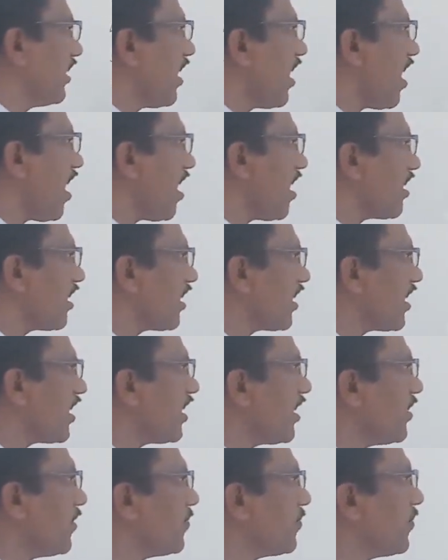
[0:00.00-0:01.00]
they
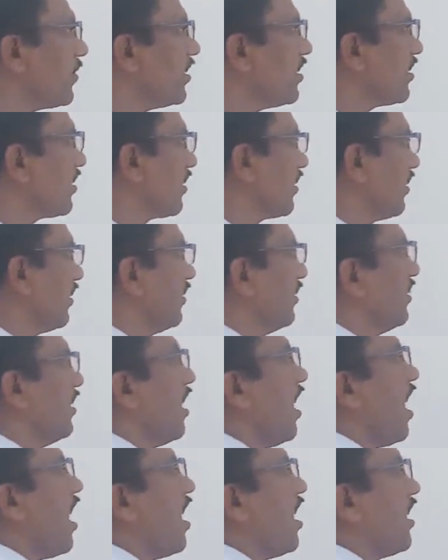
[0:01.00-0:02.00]
hardly
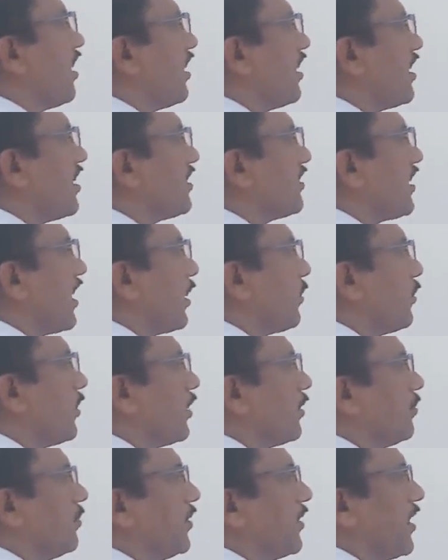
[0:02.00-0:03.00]
work. Hardly is
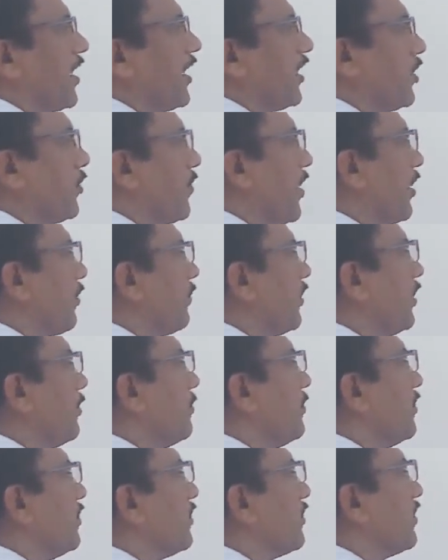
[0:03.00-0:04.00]
adverb, negative
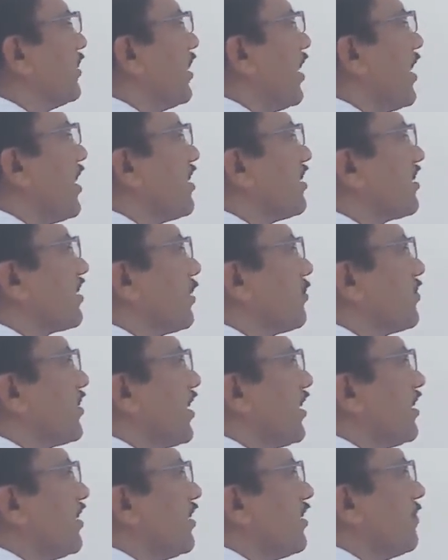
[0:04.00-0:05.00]
adverb. They is
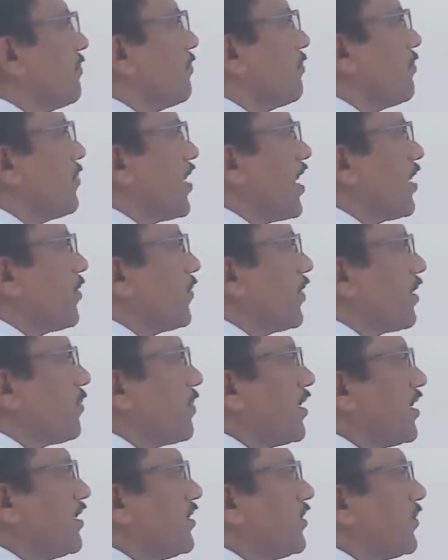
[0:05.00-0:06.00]
subject, main
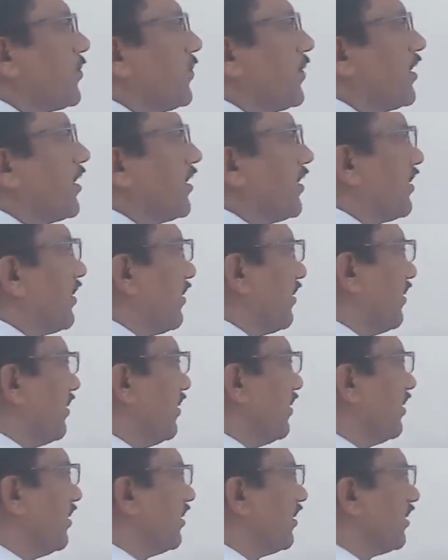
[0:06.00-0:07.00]
verb is verb.
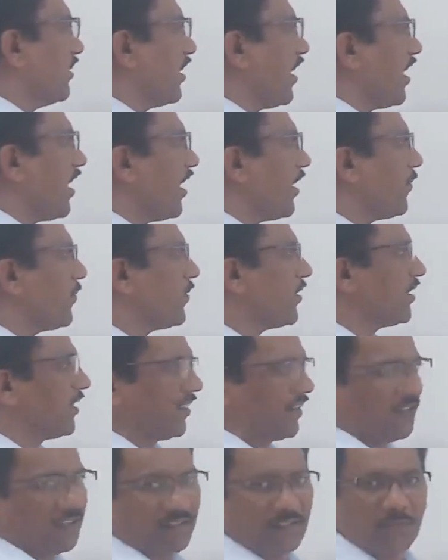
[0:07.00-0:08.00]
They
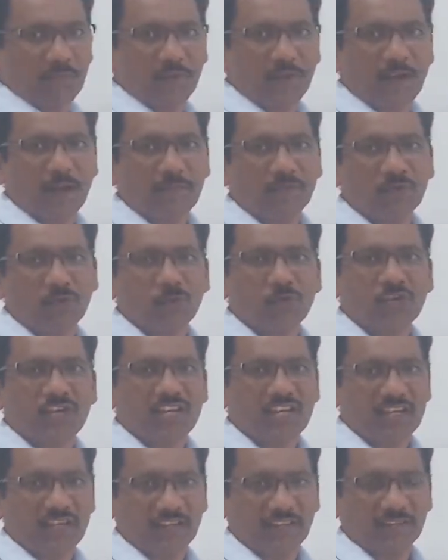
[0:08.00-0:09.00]
work. We have to look
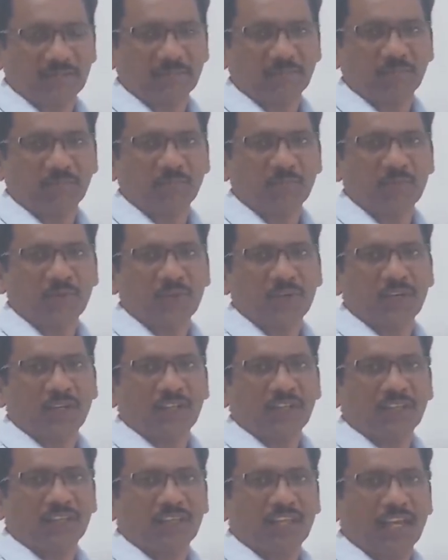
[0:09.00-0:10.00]
here.
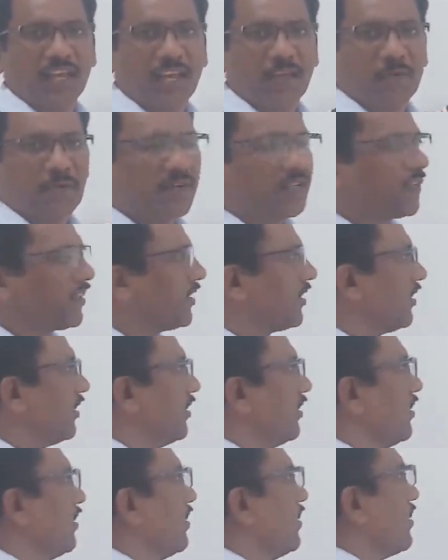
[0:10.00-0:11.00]
They
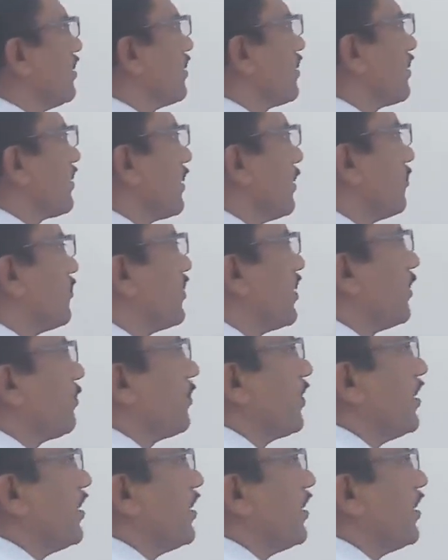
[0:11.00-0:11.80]
work. Subject